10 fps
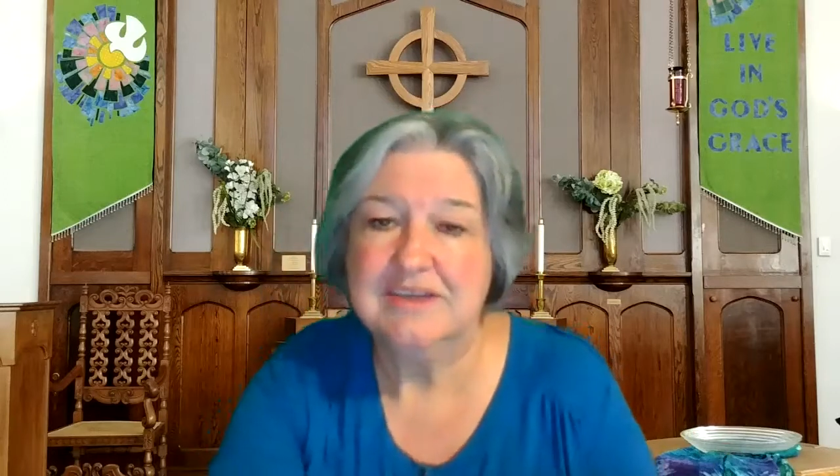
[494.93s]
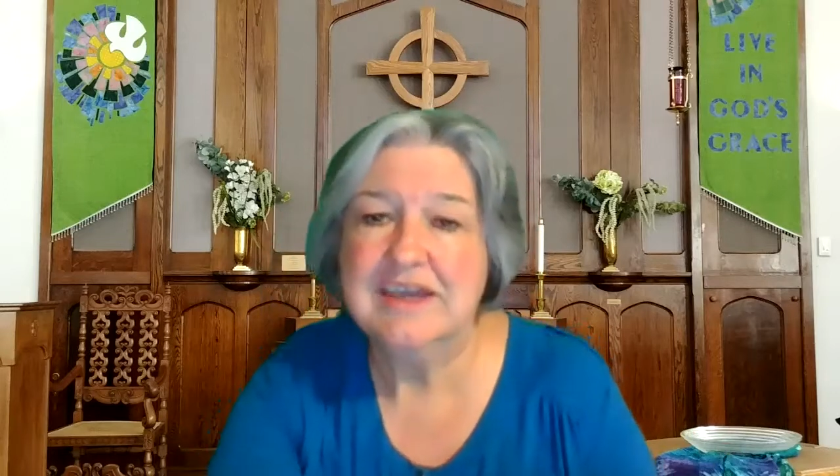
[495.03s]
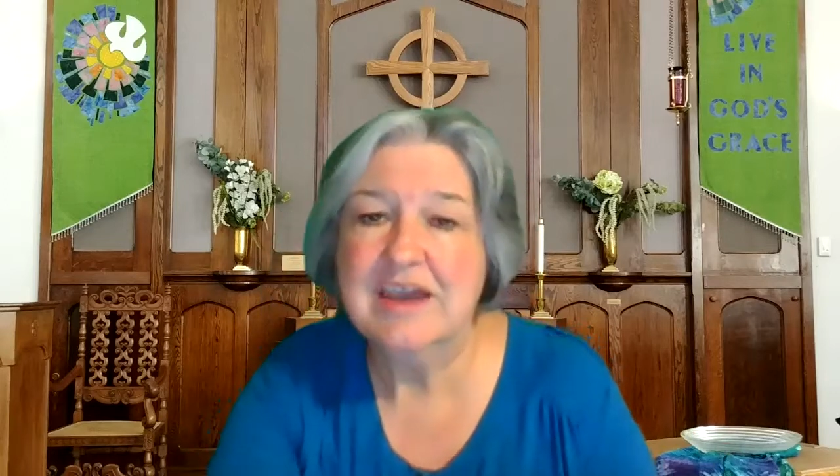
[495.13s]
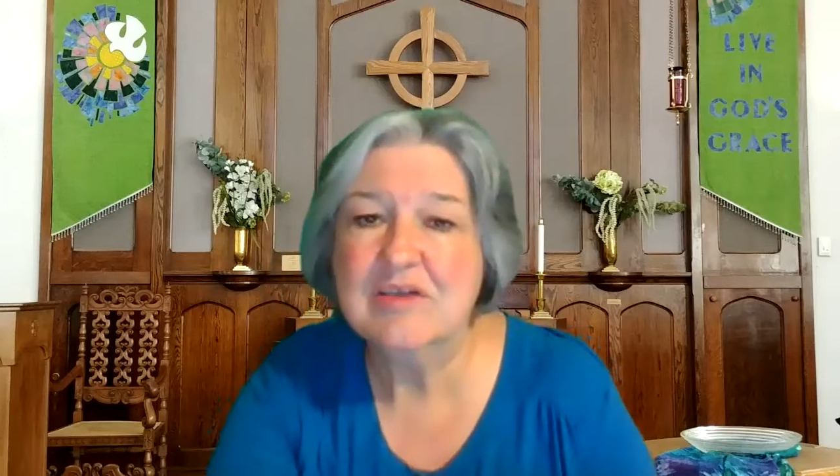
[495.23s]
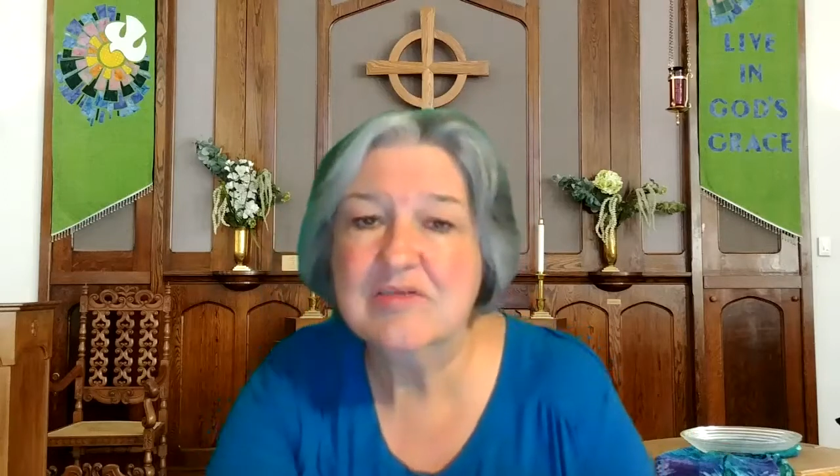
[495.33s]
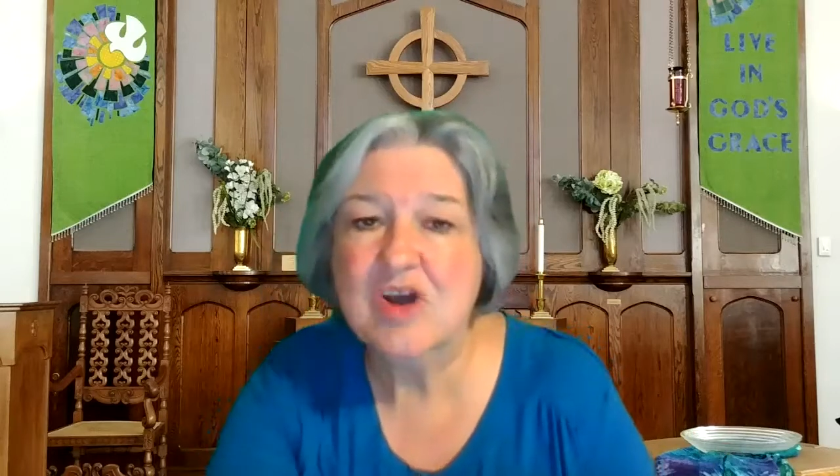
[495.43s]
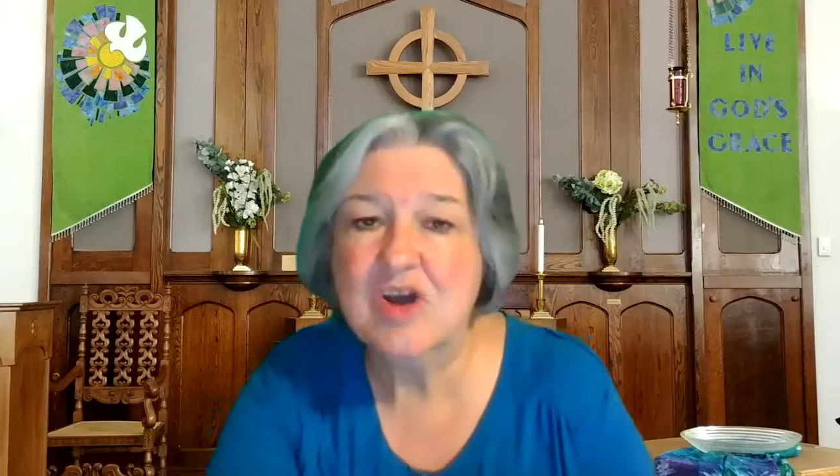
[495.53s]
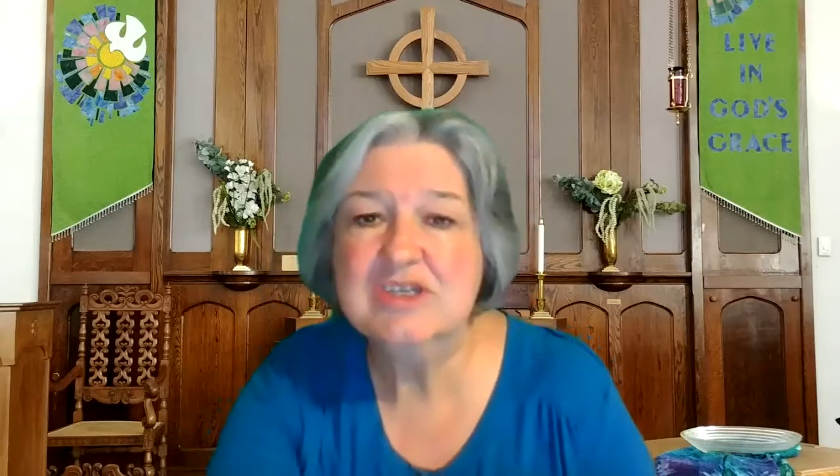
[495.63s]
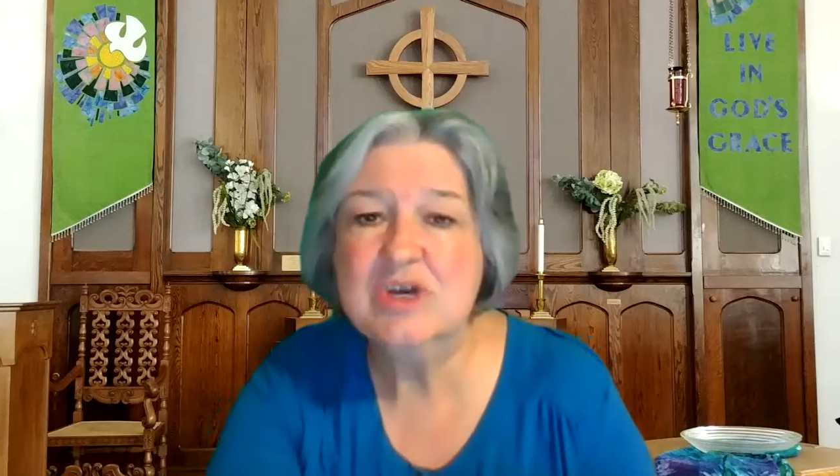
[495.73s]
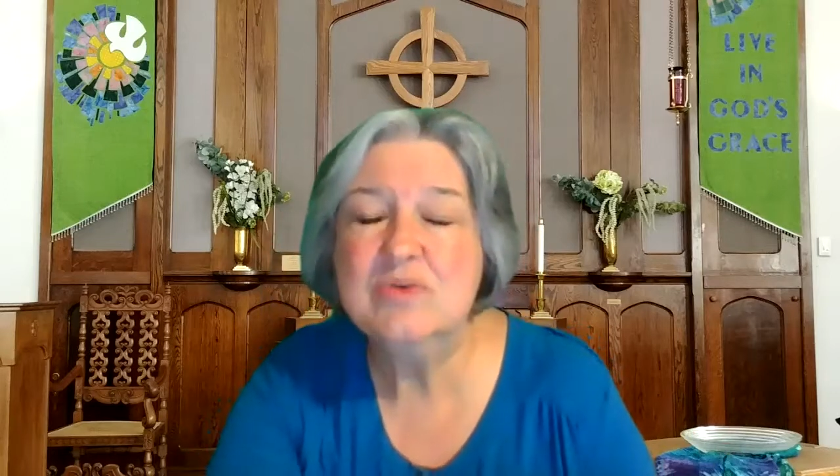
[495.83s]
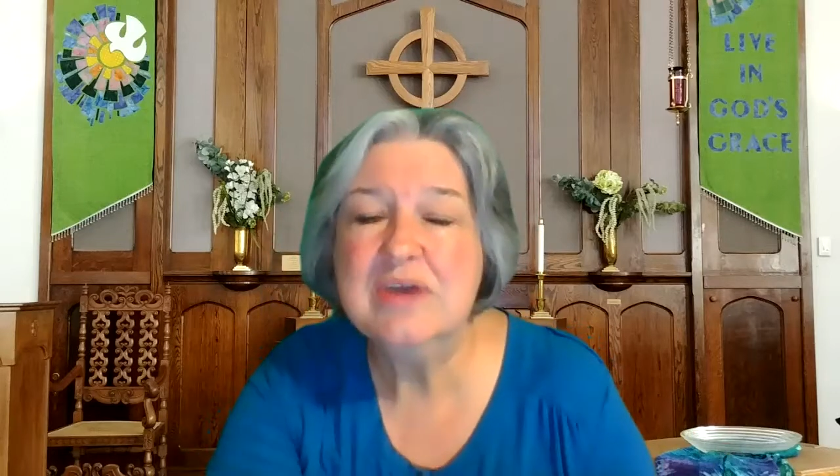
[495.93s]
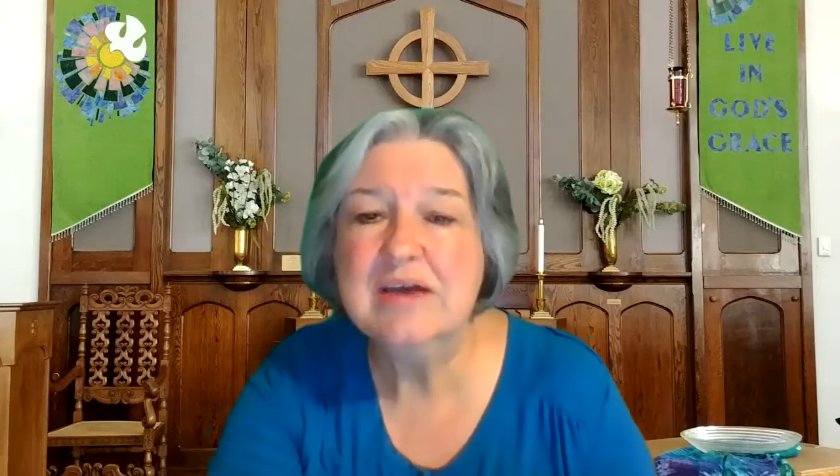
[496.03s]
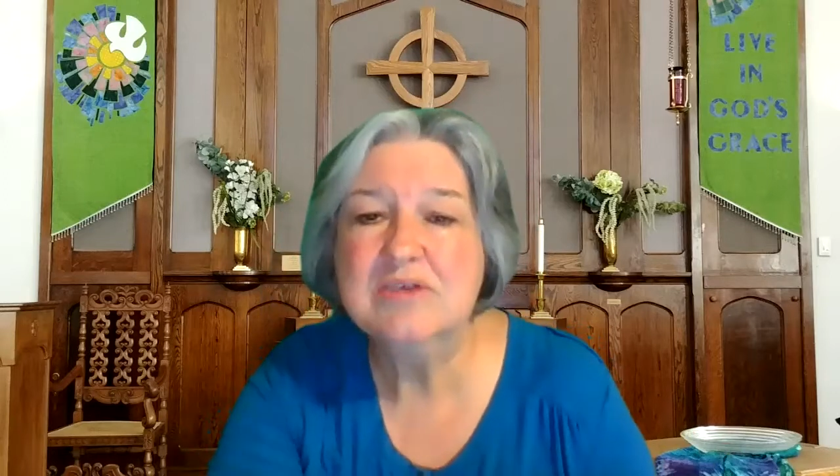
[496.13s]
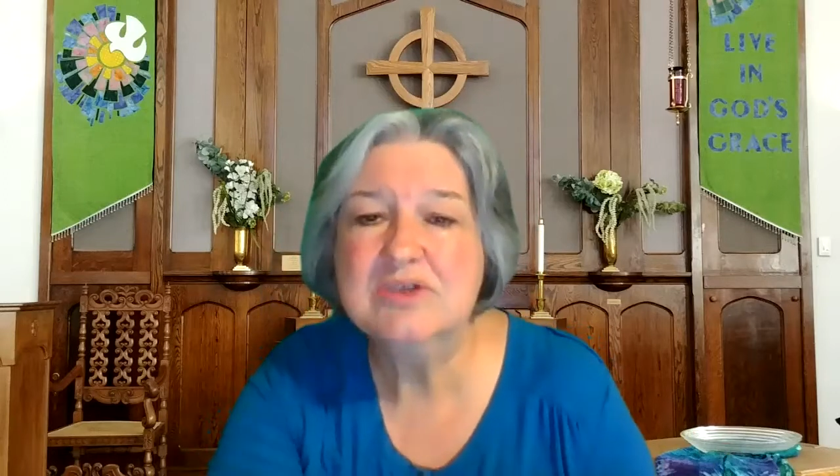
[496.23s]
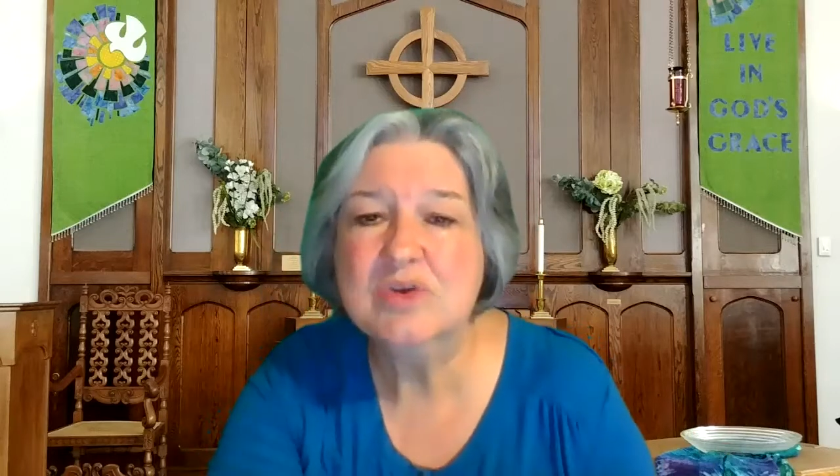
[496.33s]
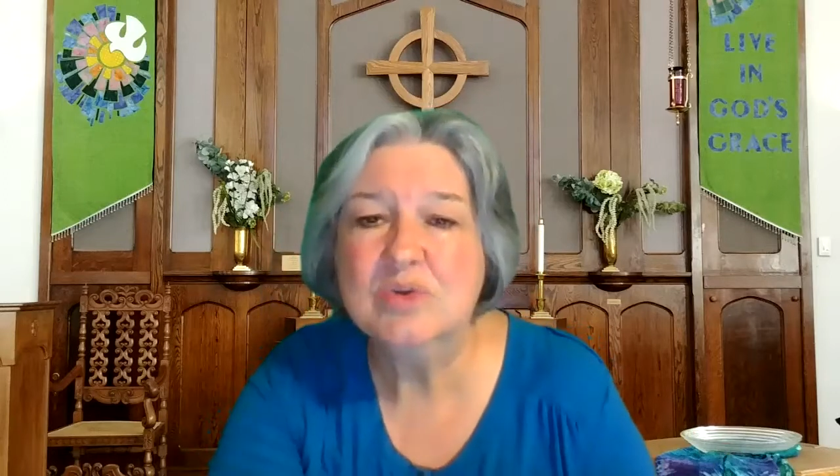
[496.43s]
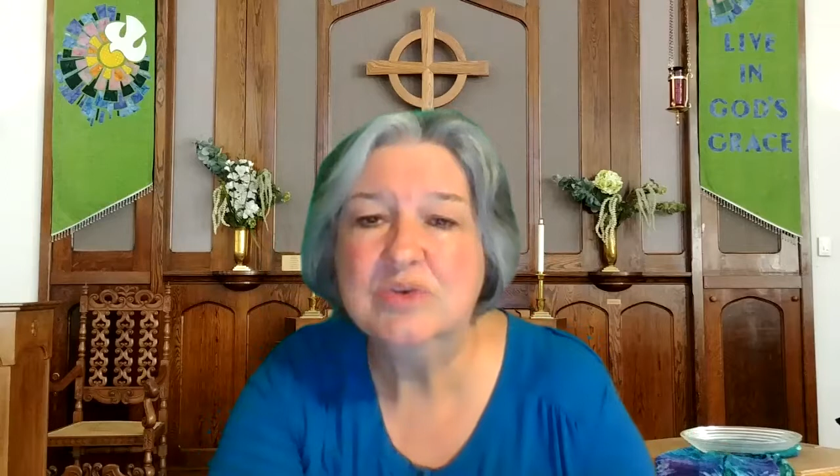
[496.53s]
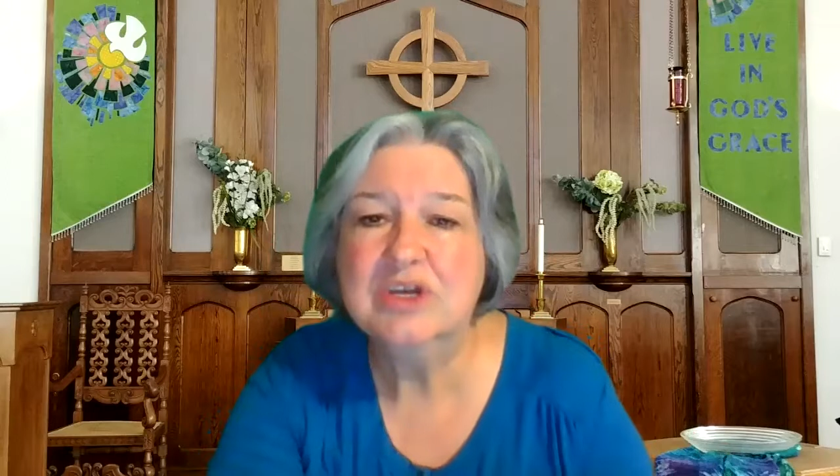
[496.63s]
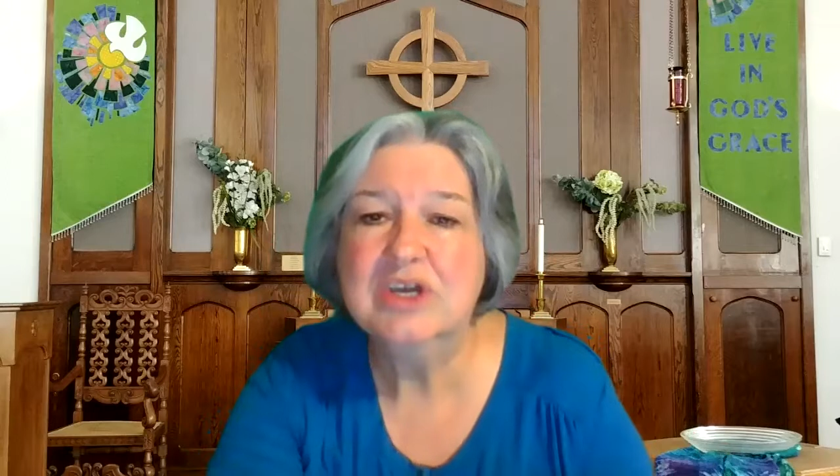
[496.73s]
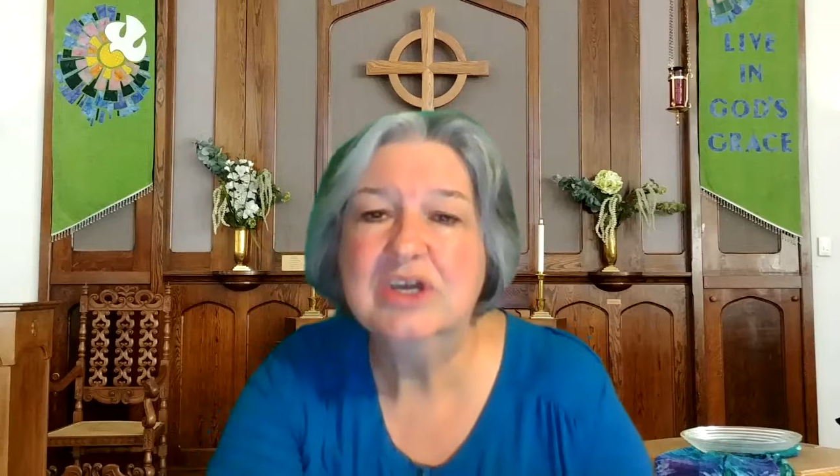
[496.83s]
the care of God's own
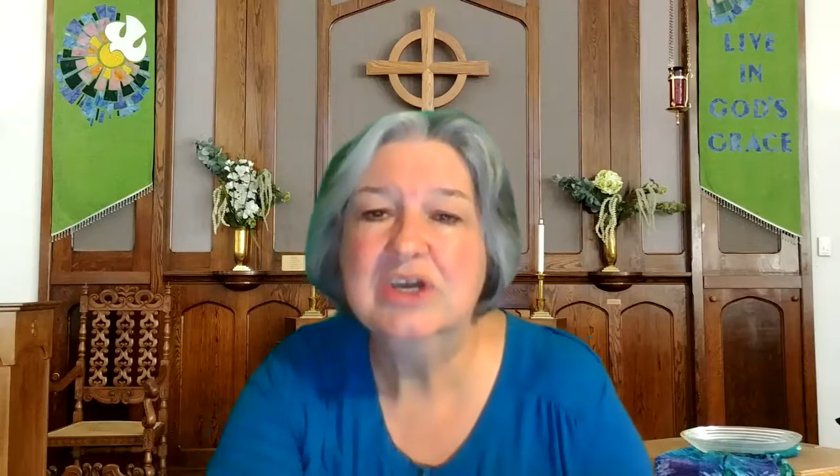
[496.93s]
household,